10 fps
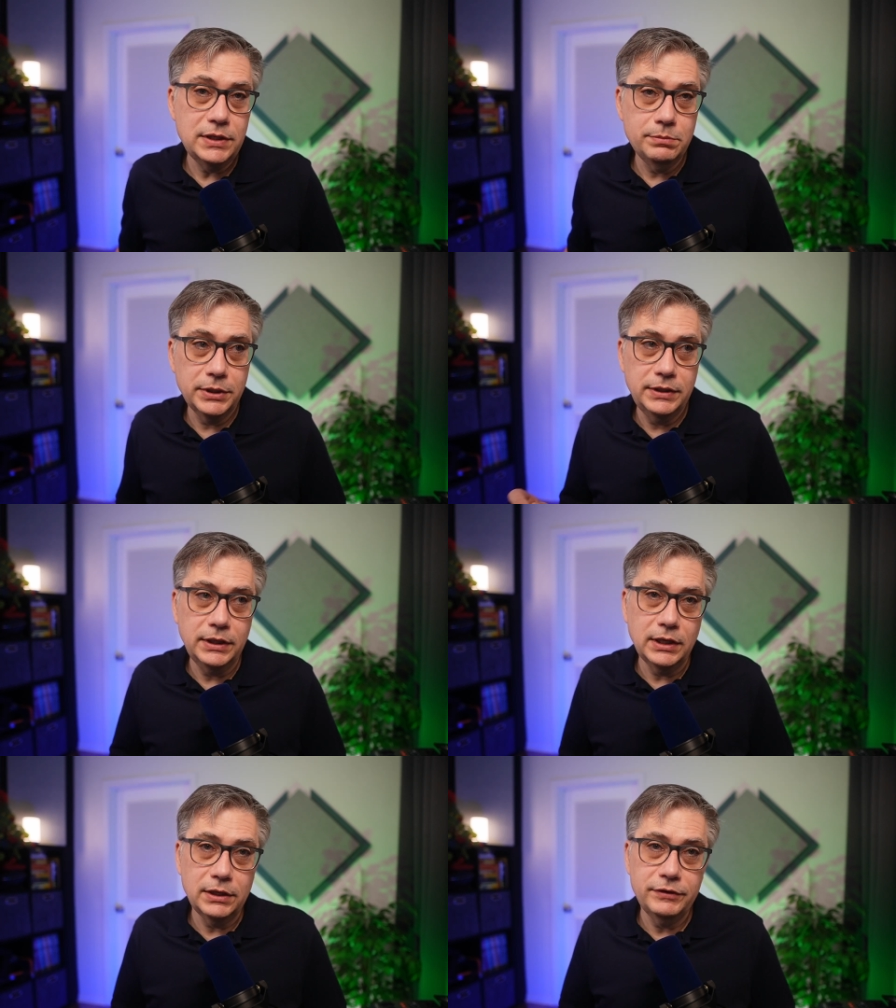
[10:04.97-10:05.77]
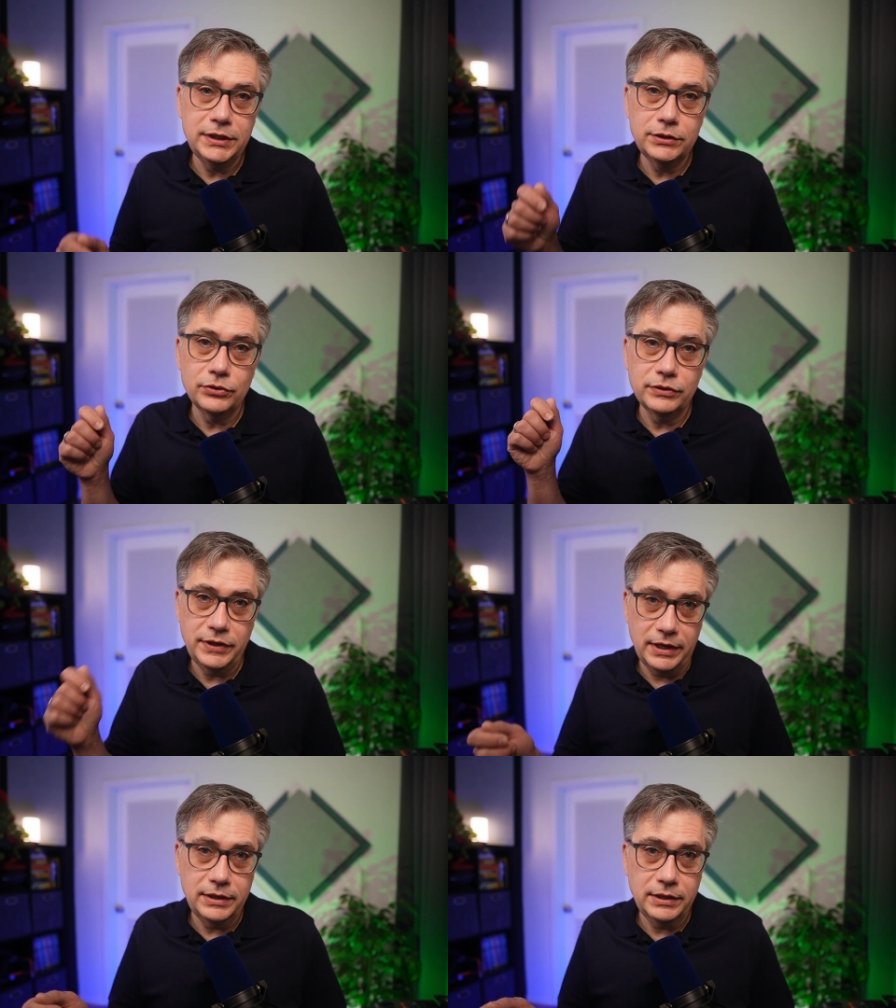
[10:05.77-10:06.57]
In particular, we need to
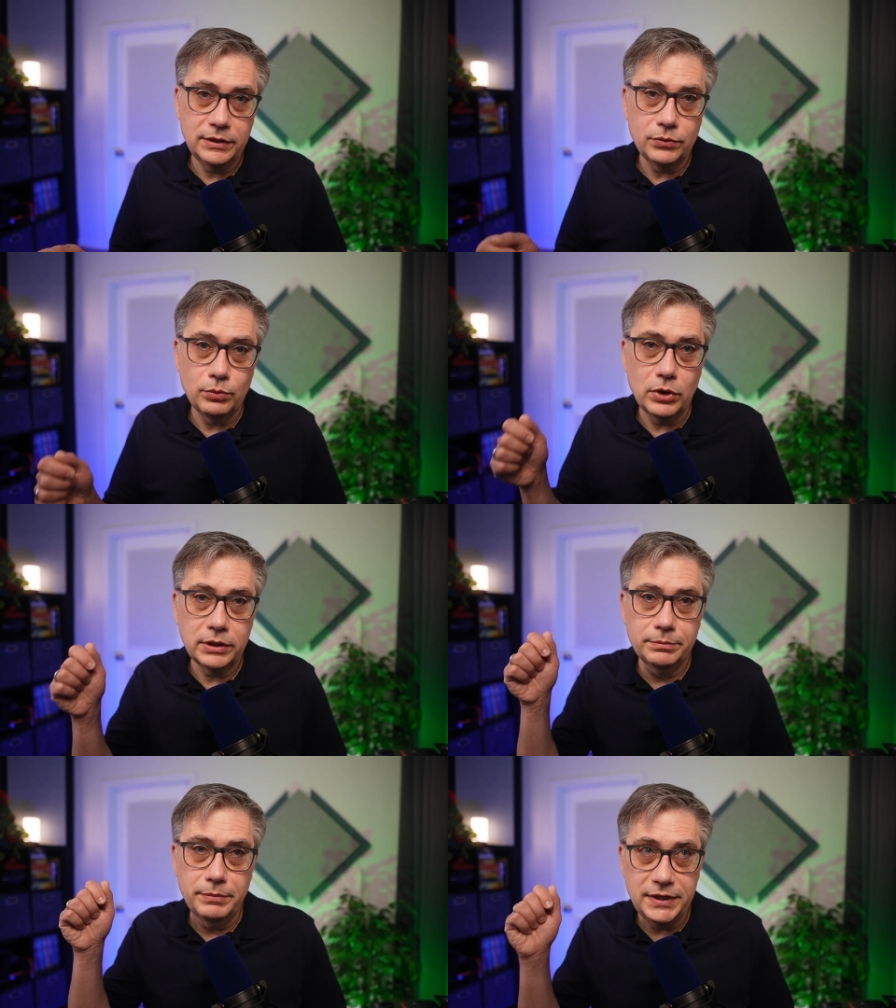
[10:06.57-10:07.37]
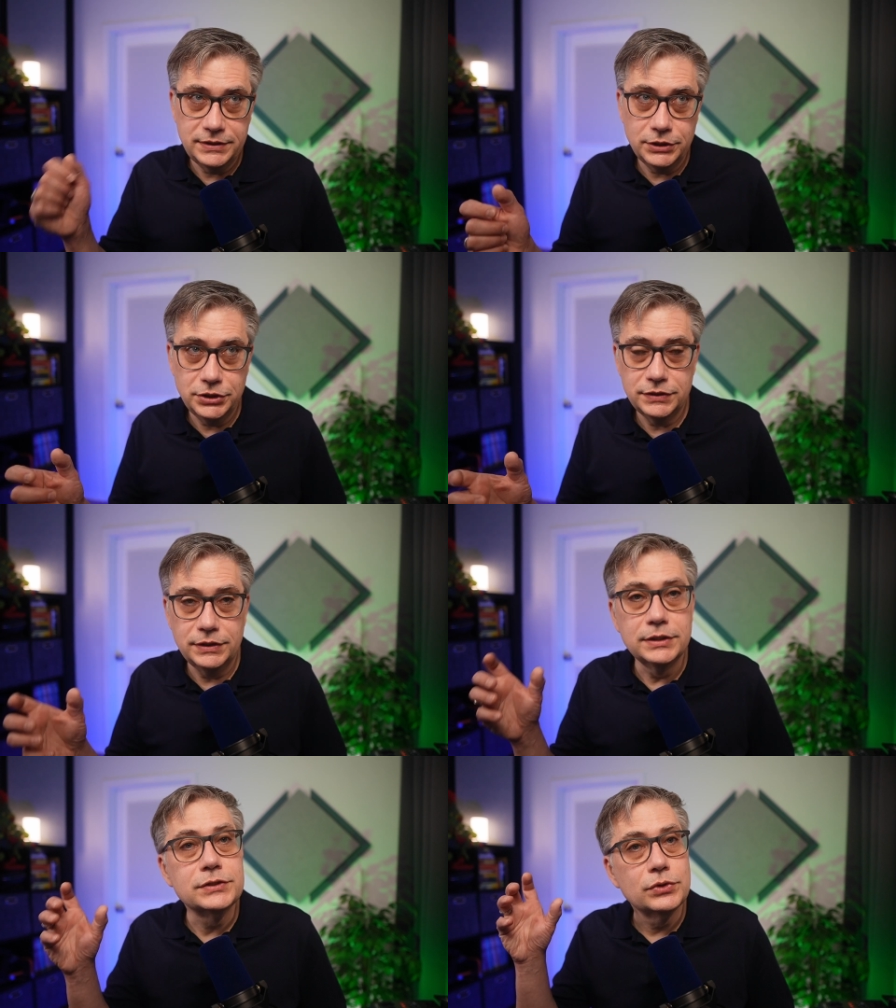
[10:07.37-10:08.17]
tell it what messages
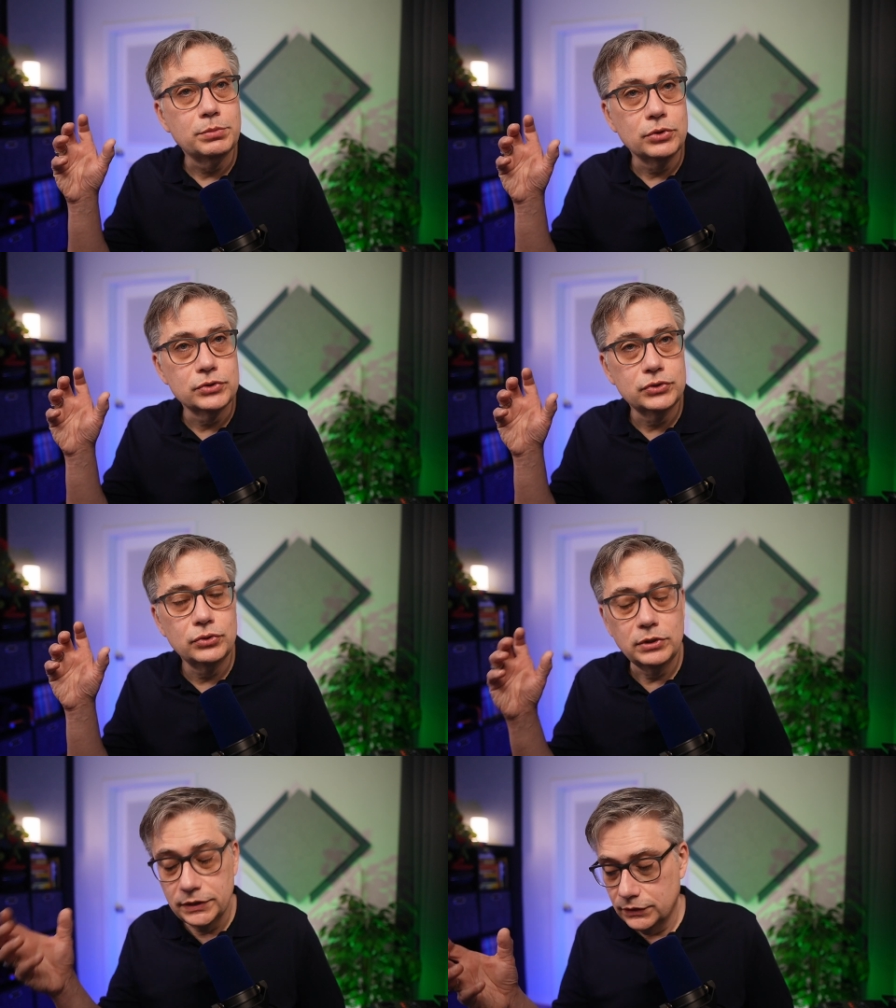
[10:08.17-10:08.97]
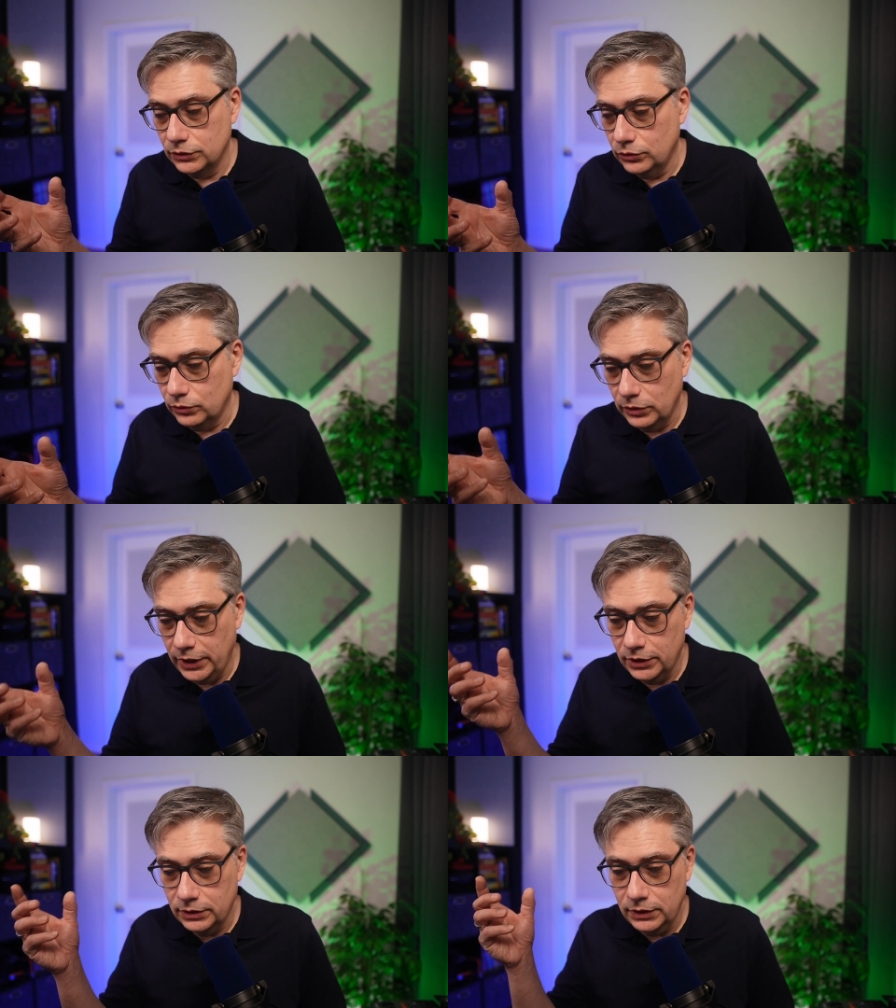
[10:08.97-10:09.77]
it is supposed to listen to.
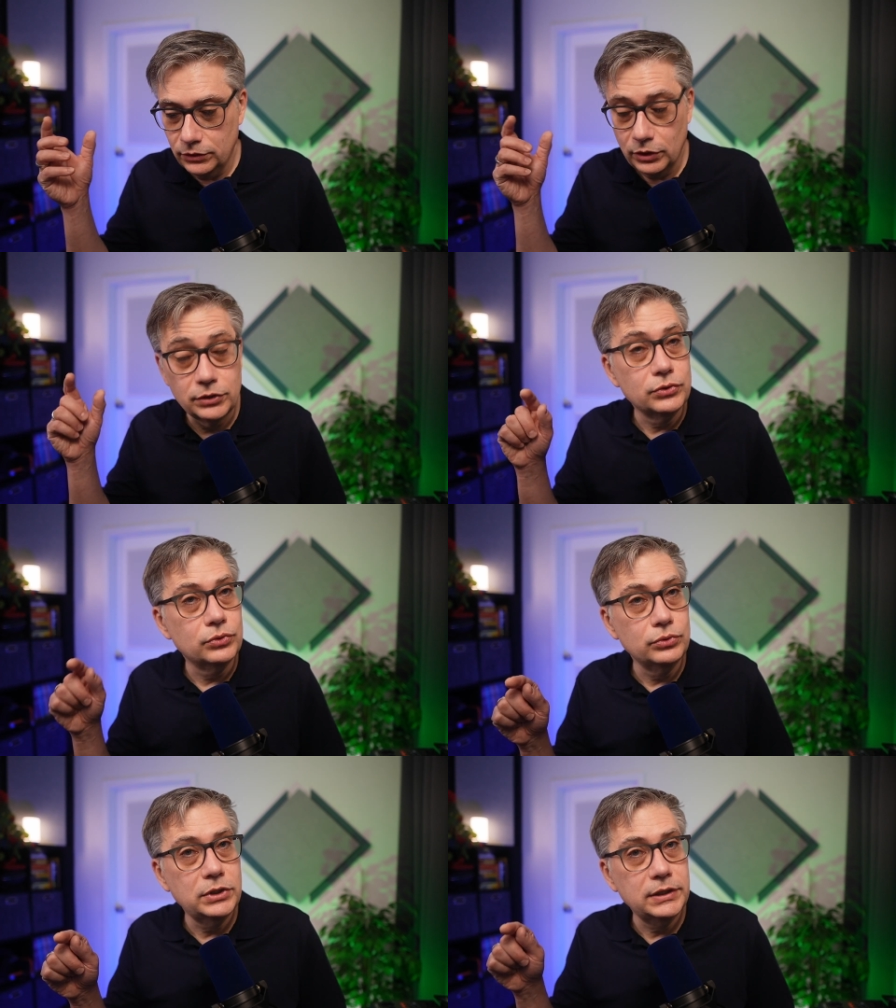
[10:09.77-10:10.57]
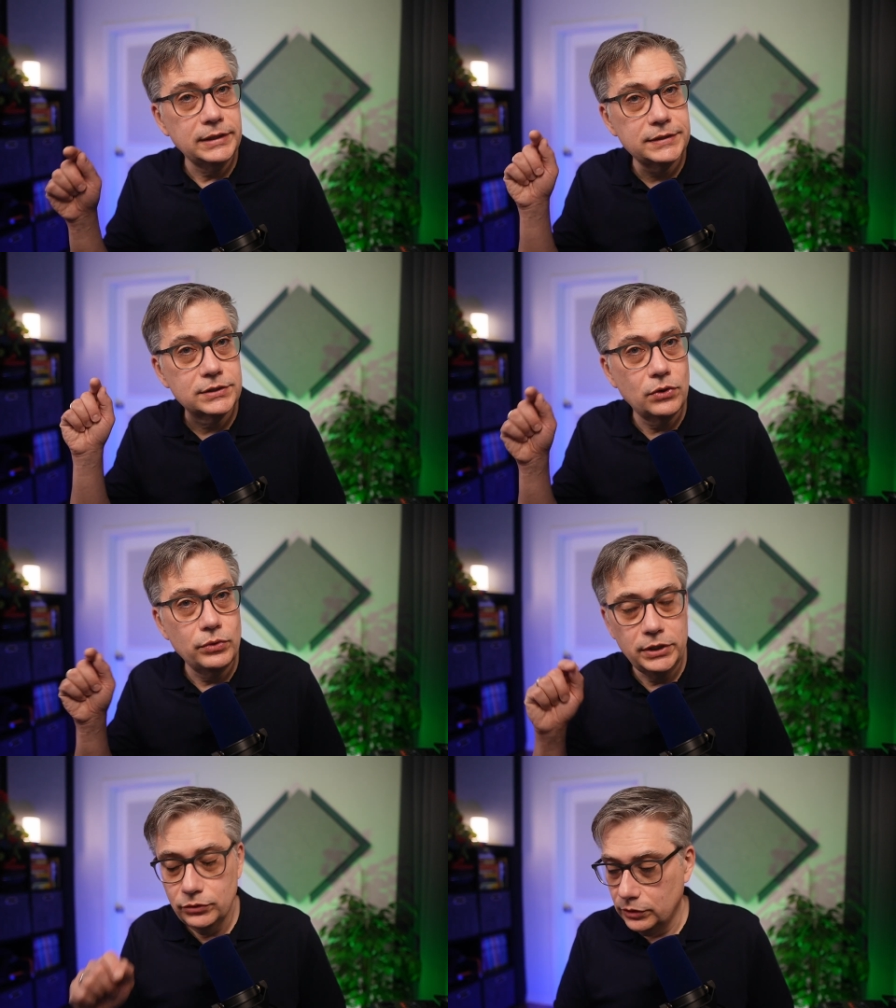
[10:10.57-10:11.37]
And in order to do that, let's
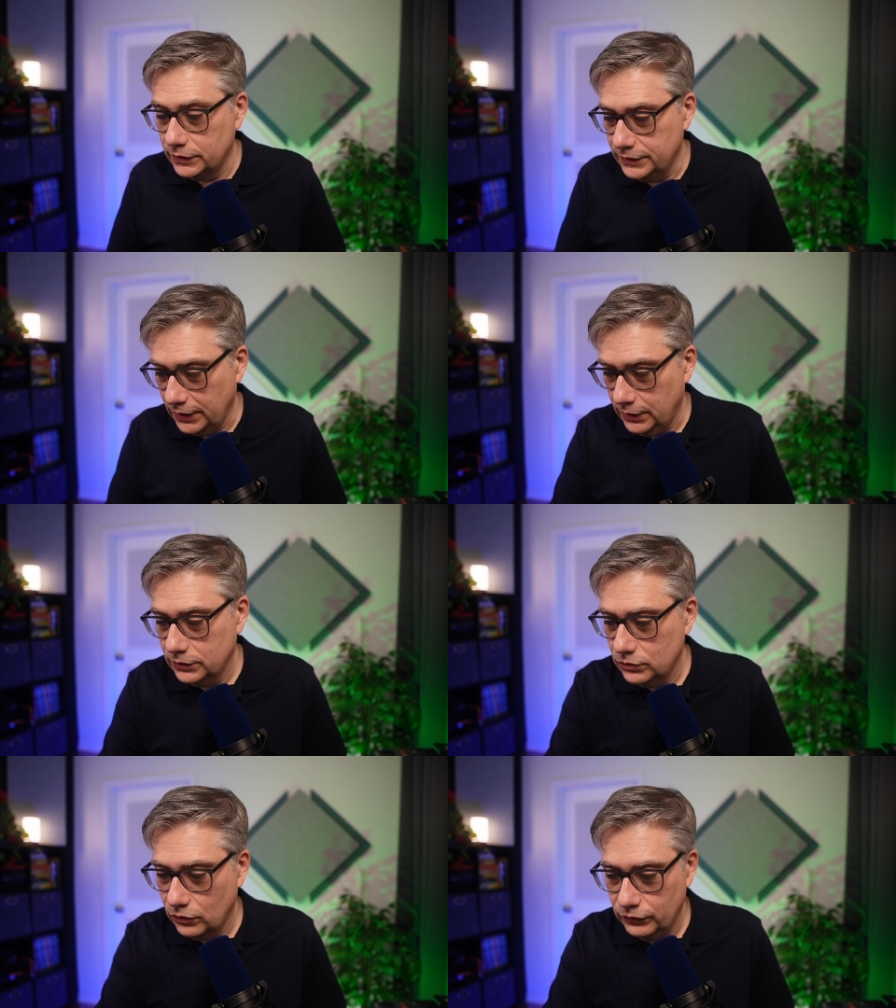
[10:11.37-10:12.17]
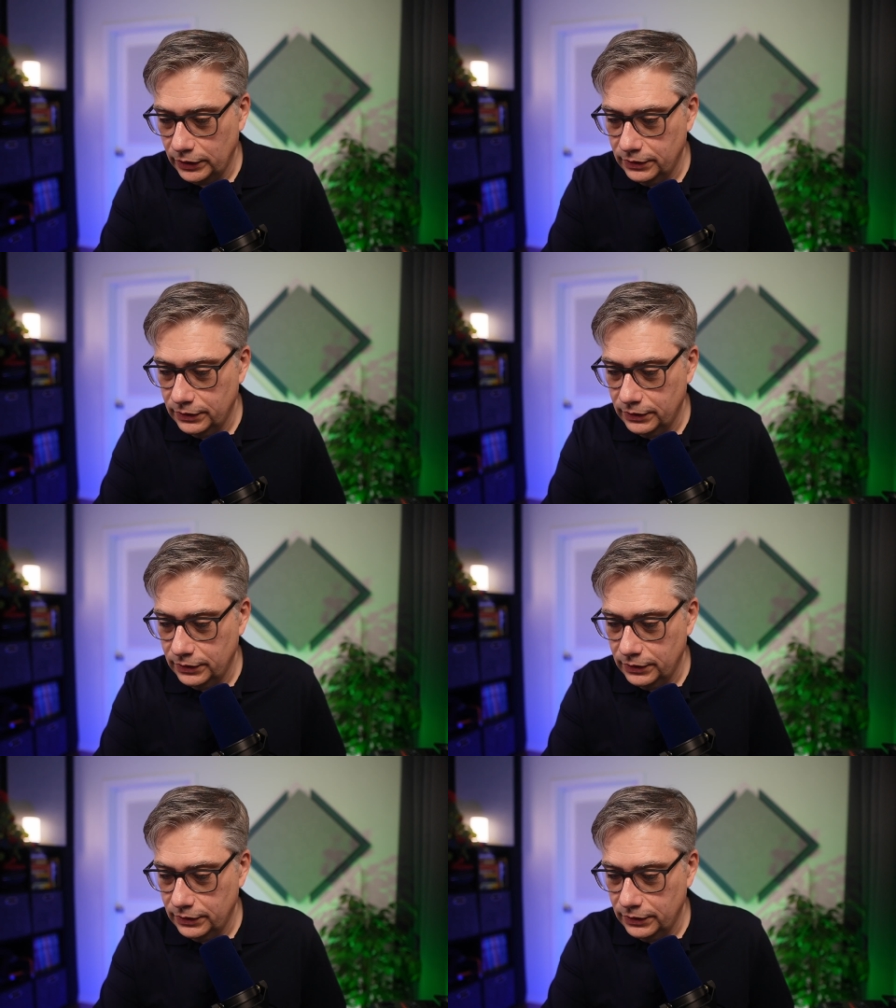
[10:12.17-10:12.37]
go into the settings of that